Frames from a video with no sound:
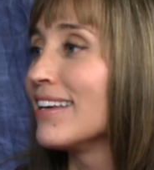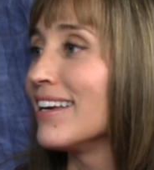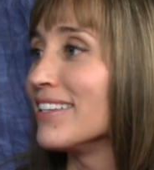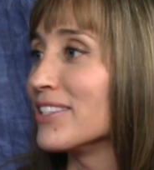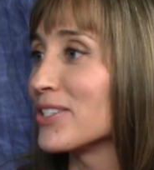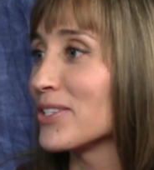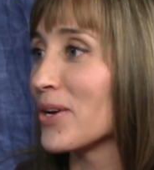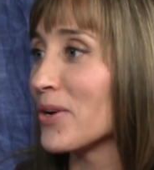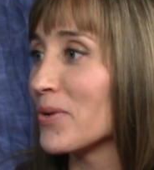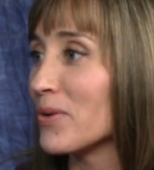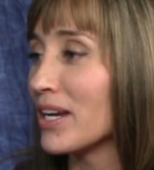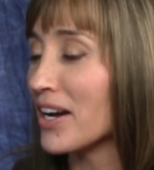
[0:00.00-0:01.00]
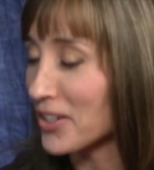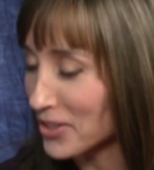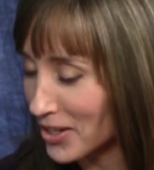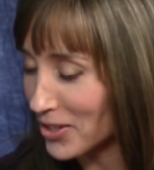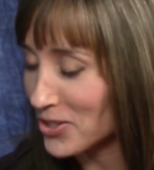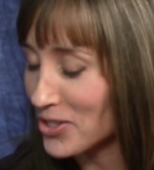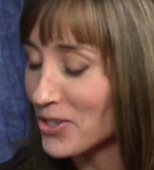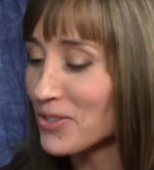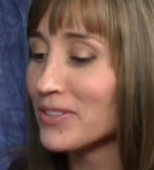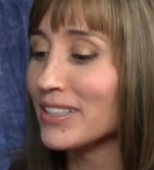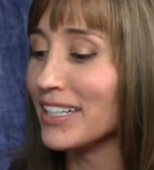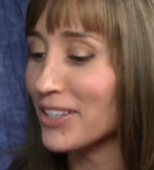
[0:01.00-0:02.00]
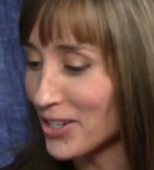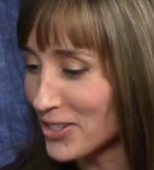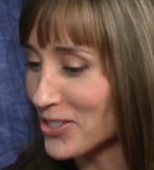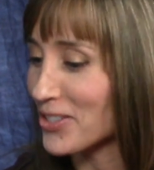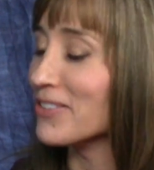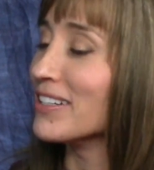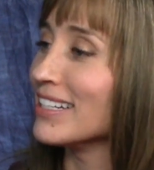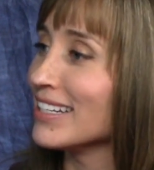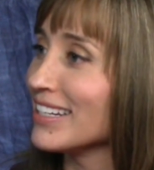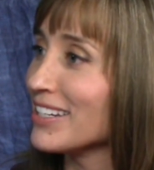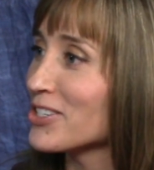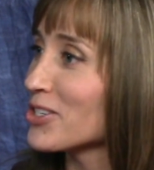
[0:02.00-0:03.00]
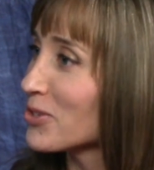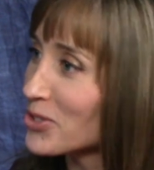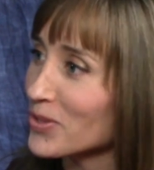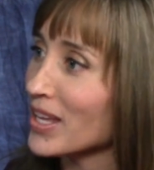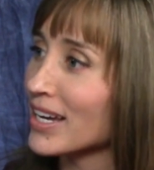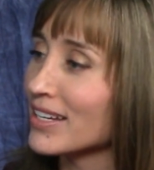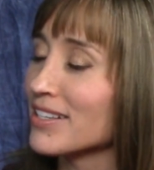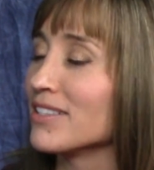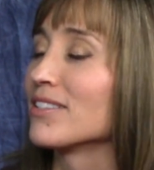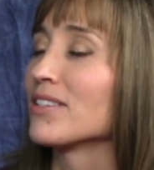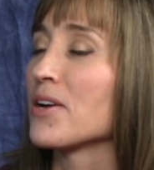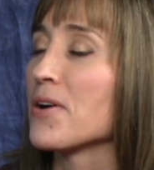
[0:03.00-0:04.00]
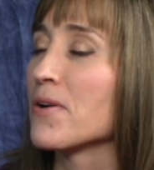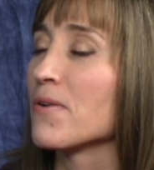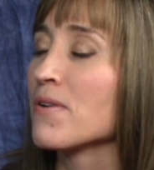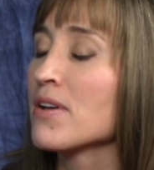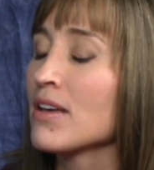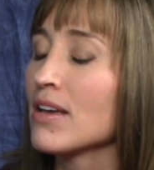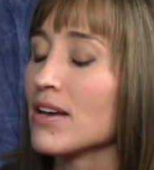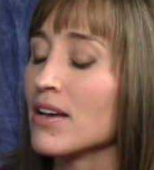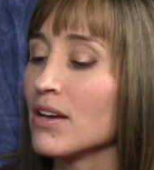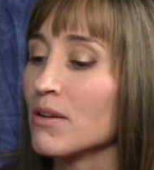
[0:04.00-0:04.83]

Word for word: And so when God calls you, He calls you and He shows you that. And so yeah.